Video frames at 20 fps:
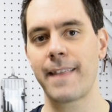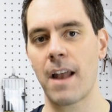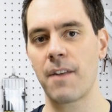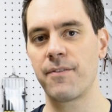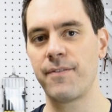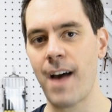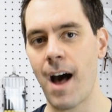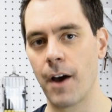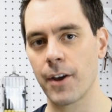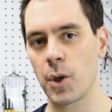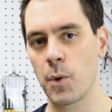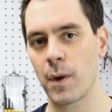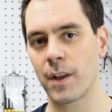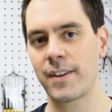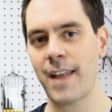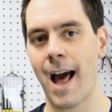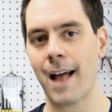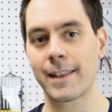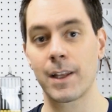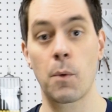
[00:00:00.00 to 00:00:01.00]
that value
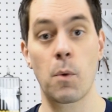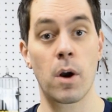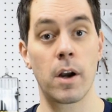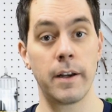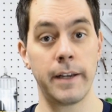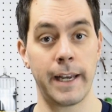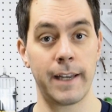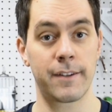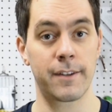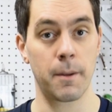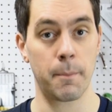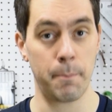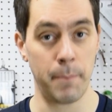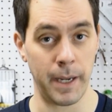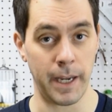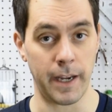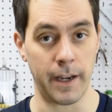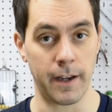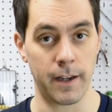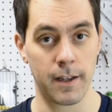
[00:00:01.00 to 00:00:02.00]
exactly where it needs to
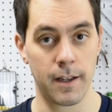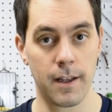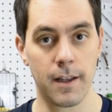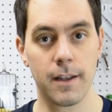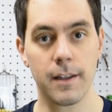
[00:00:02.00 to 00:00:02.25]
be.